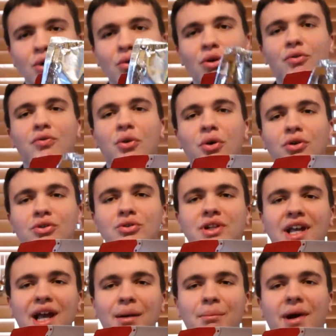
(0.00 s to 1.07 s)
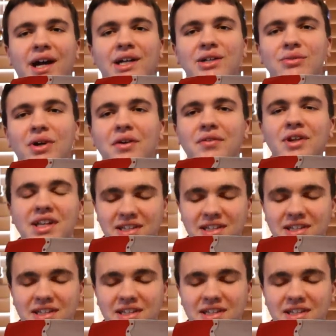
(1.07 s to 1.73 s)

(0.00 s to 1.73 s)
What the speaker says: Well, of course you can't microwave it.